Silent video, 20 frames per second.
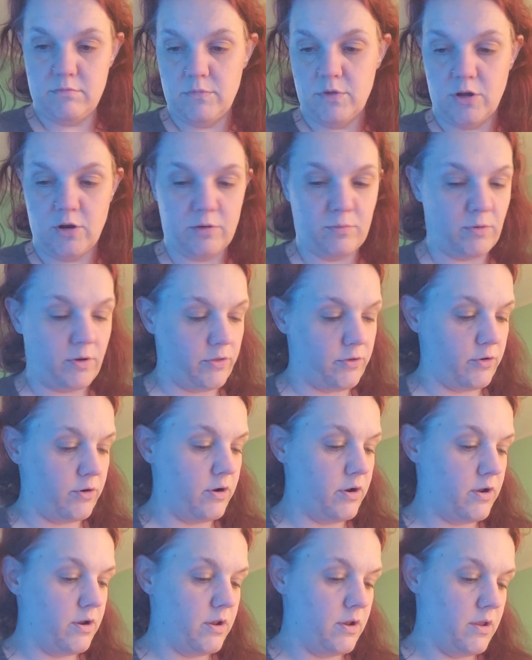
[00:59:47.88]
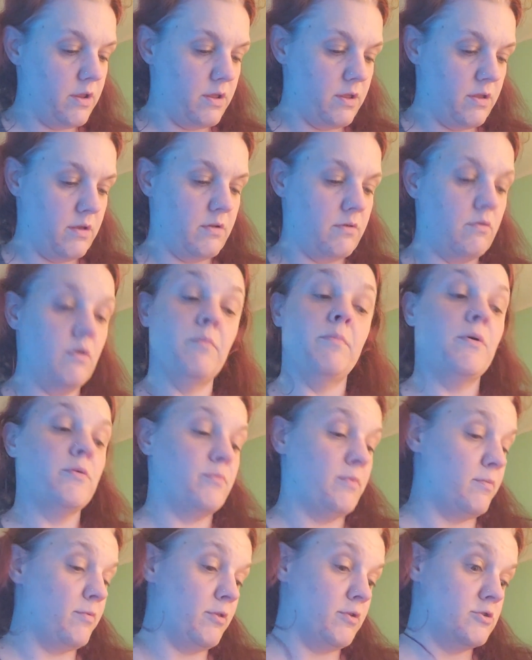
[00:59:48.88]
younger brother. Well, both
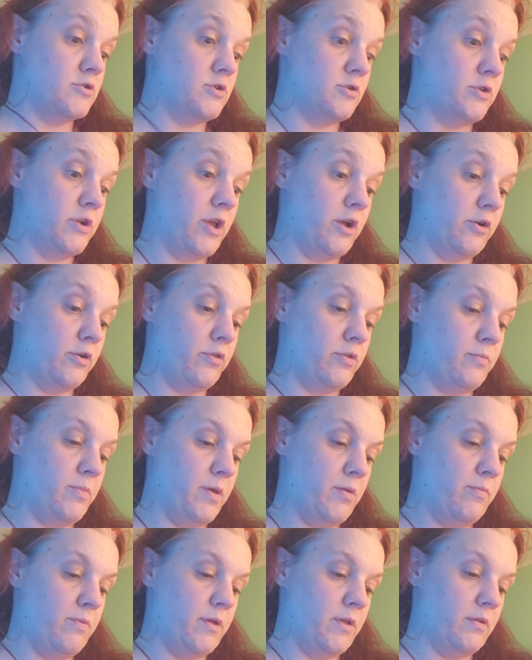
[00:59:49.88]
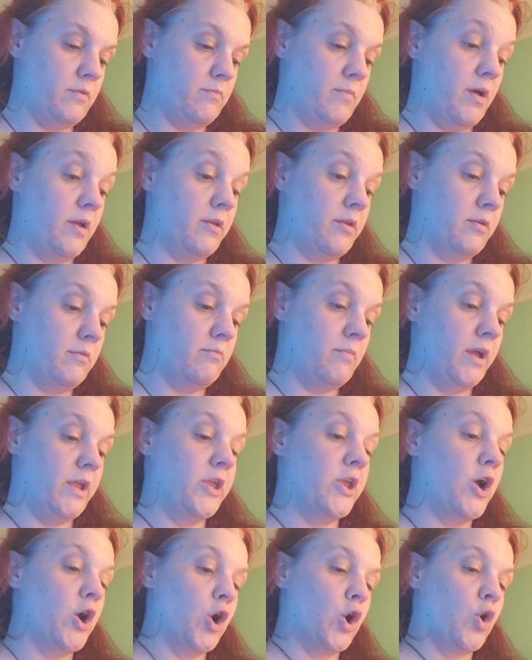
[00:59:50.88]
my brothers are younger than me, but my
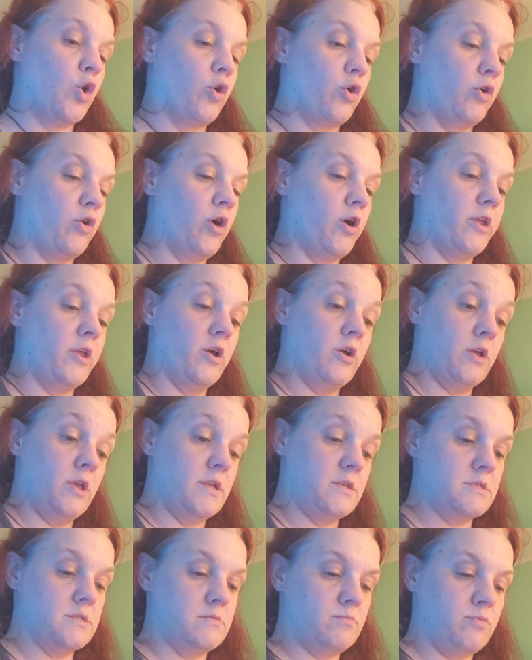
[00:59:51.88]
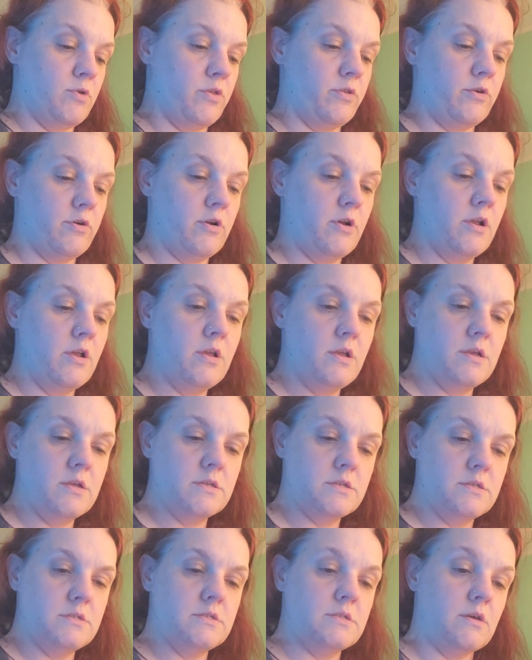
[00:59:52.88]
younger, not youngest brother.
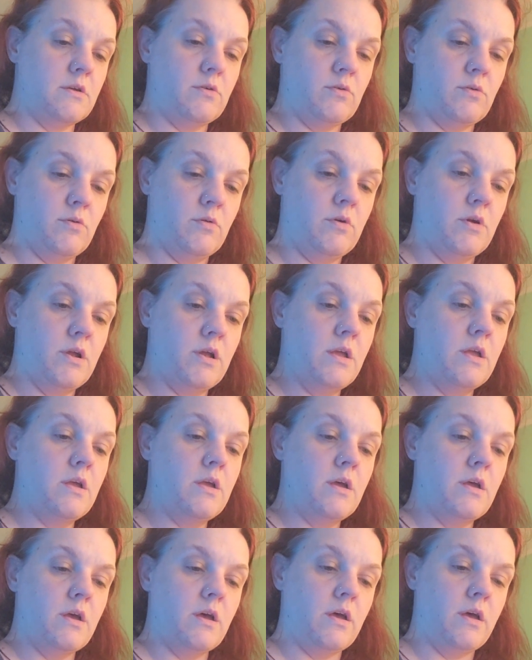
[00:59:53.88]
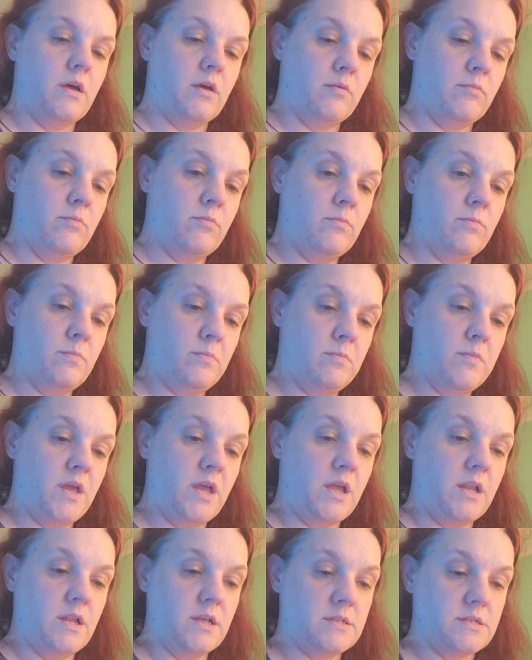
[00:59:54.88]
So,
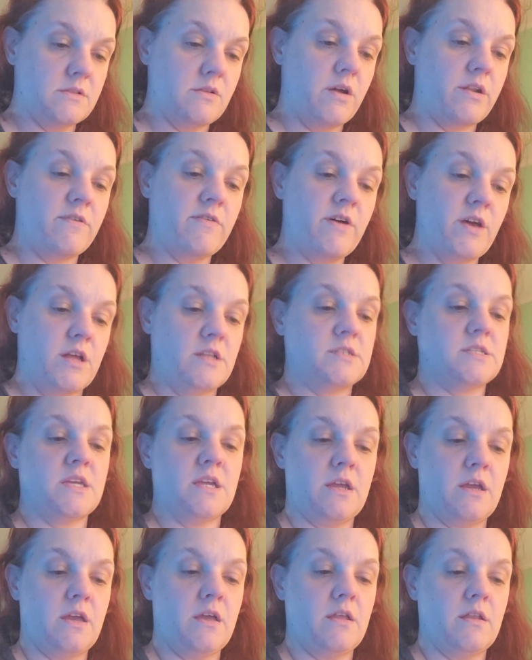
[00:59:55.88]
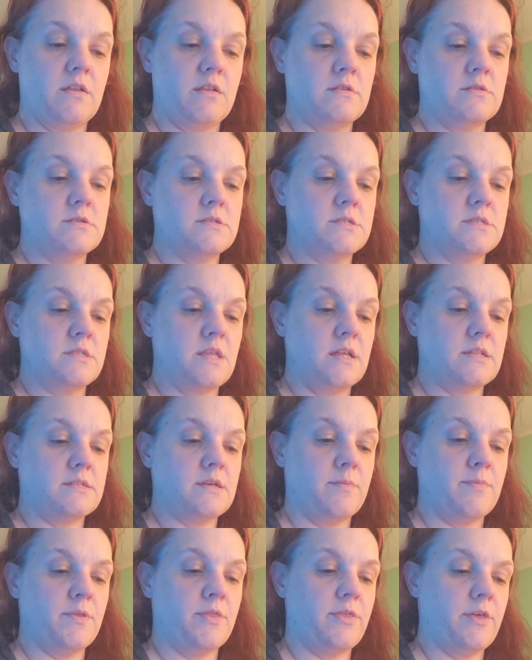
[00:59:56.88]
he does a lot of hunting and that
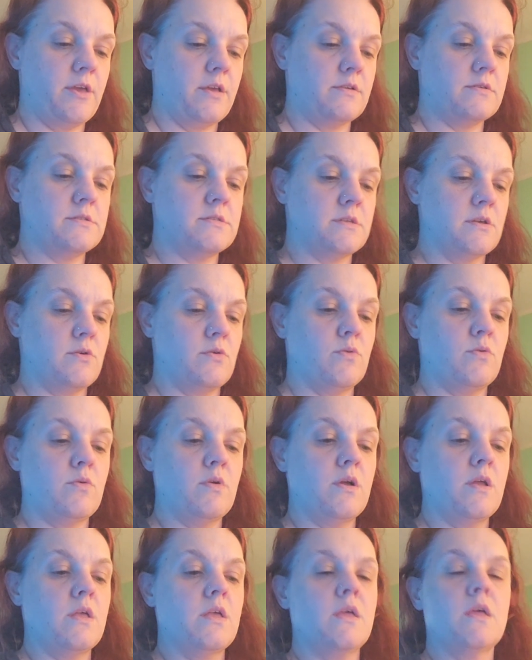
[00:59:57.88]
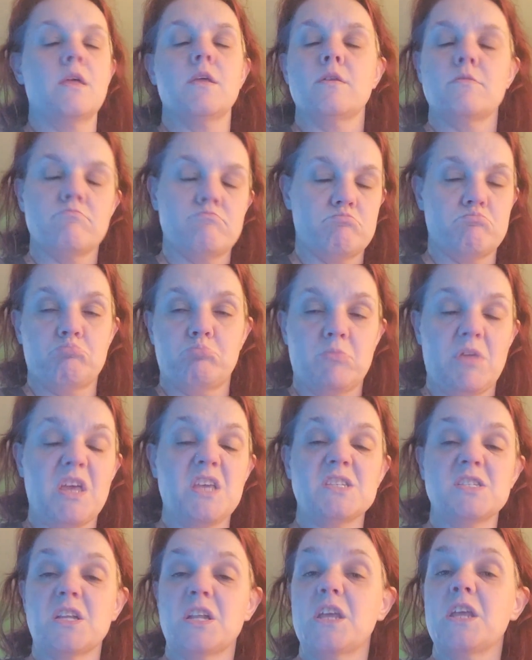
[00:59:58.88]
type of thing. So,
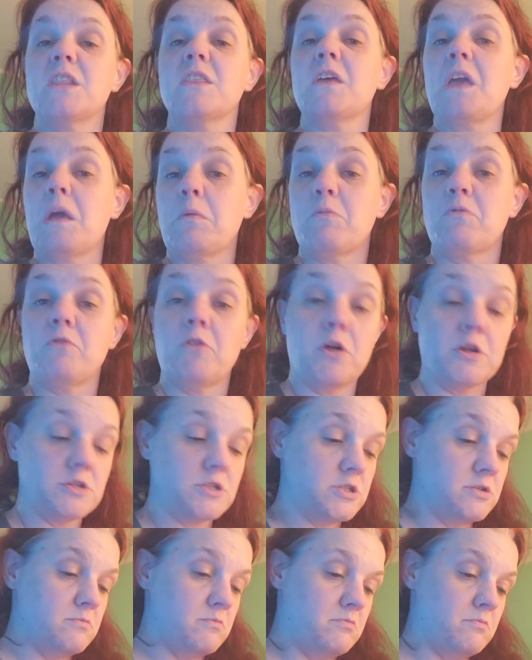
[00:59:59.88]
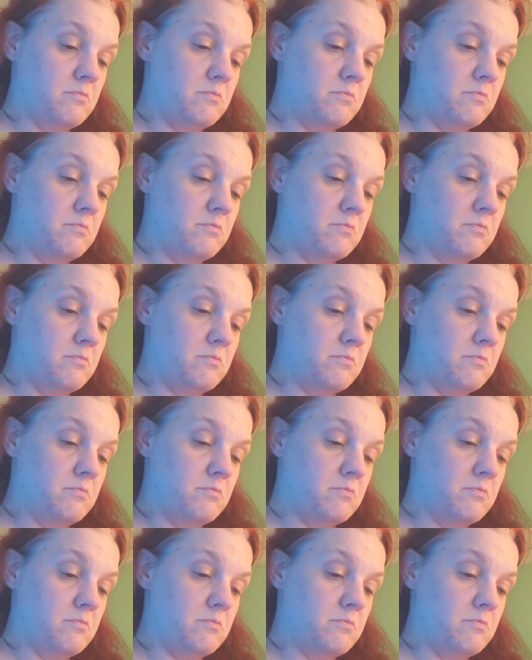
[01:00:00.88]
he's going to get the camouflage.